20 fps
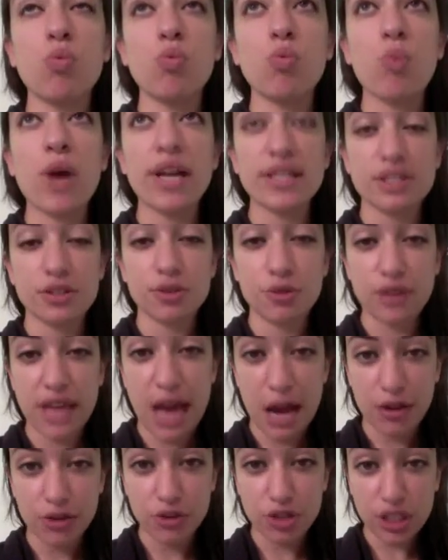went to the
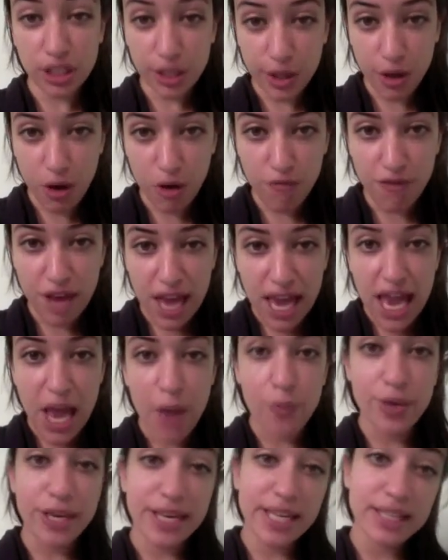Arc de Triomphe
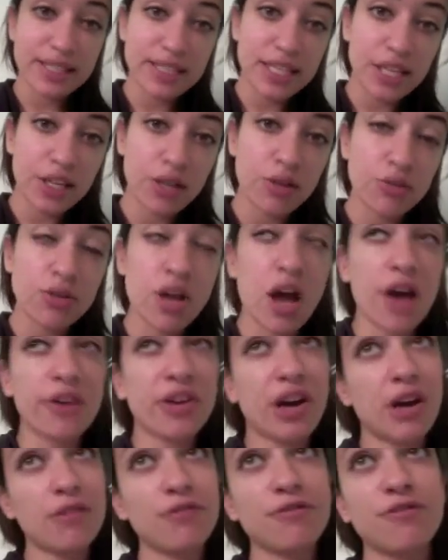and we continued on
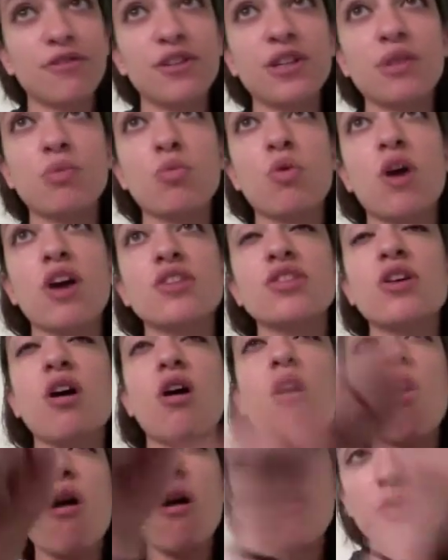on foot and walked
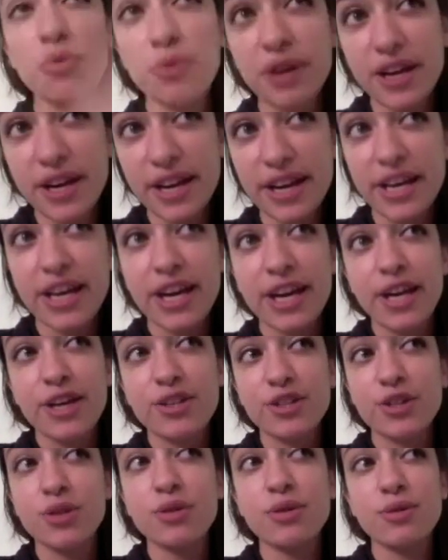all the way
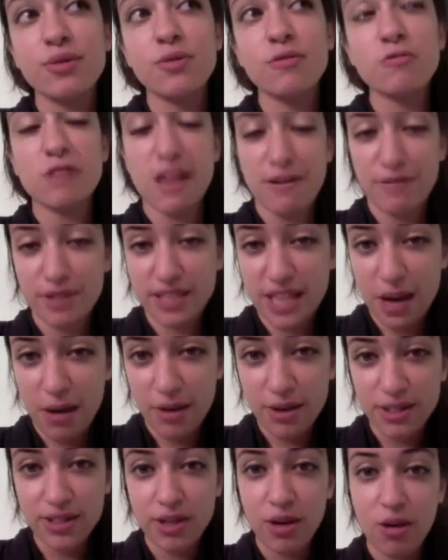to the Eiffel
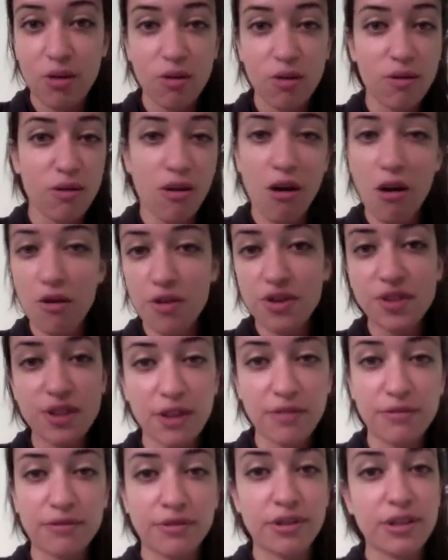Tower. So, all this
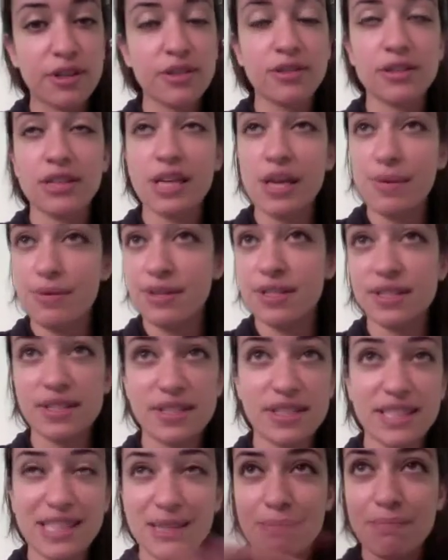on foot, it
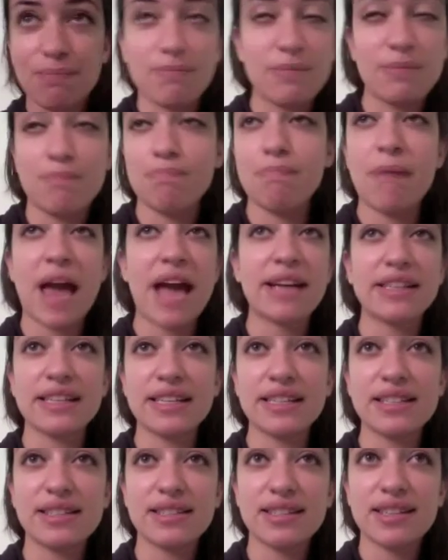was
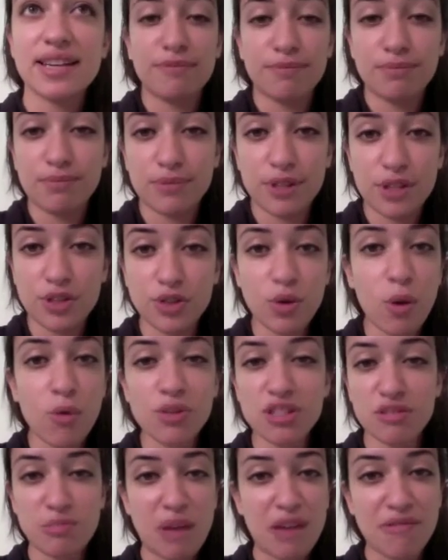madness. The
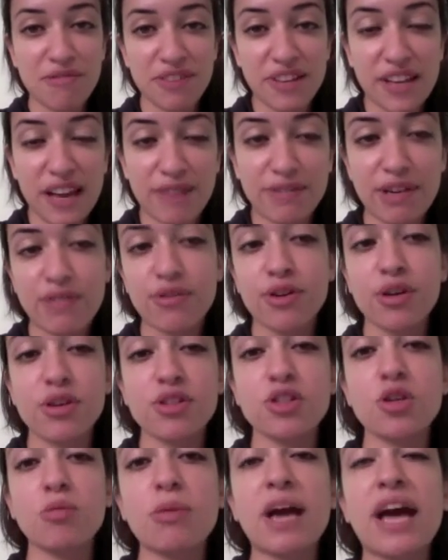soles of my feet have never
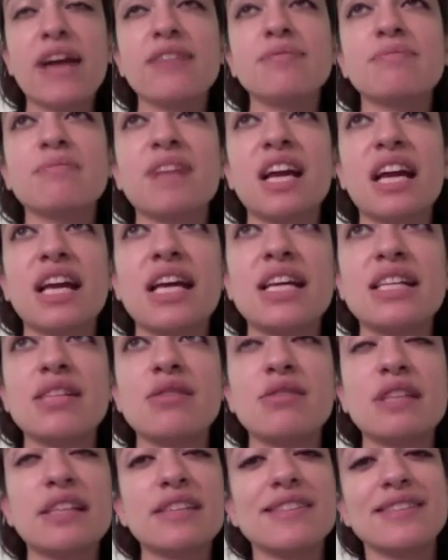hurt so bad. So,
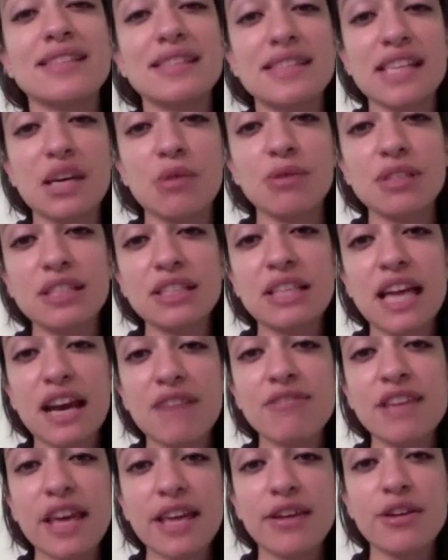needless to say, we didn't
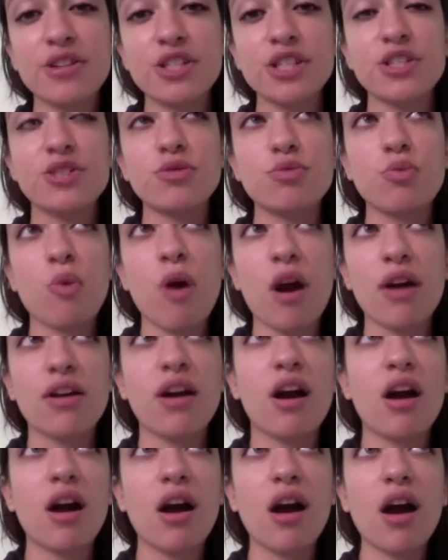have the energy to walk
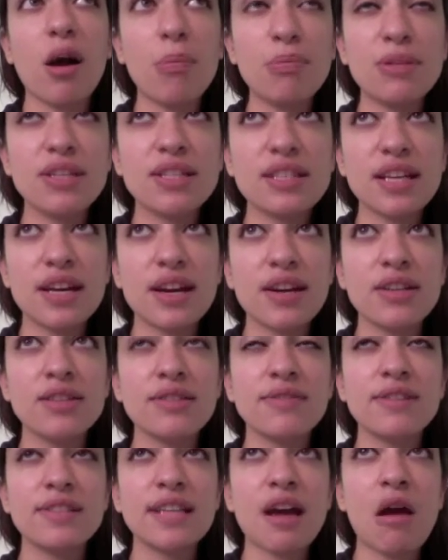up the stairs
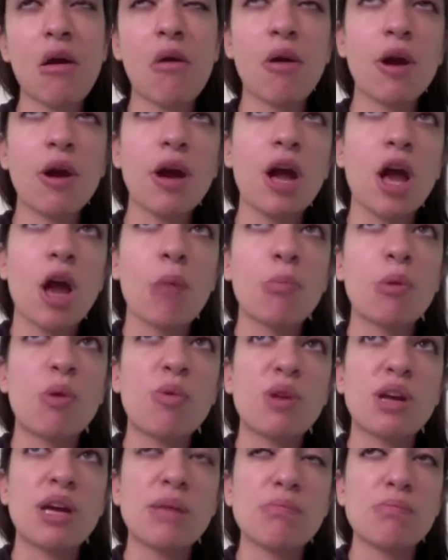of the tower, but
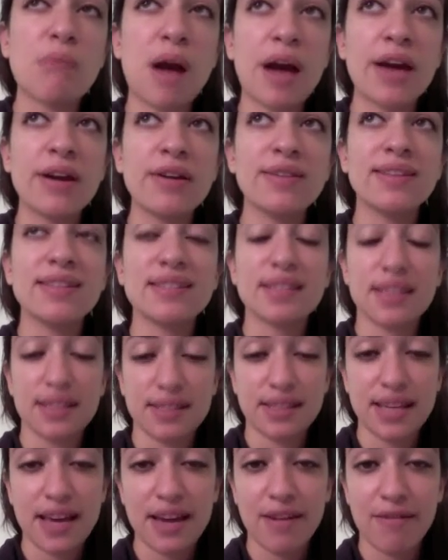we admired the
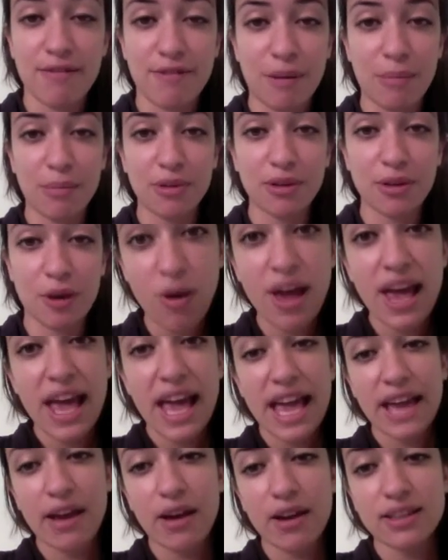sunset from below
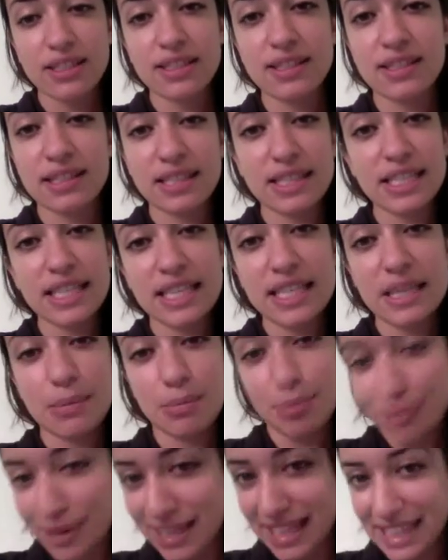and got to see the
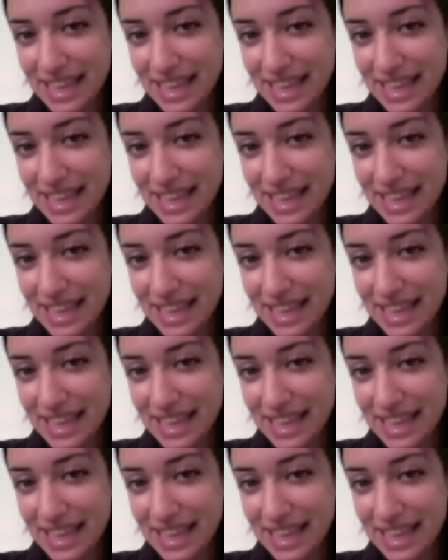pretty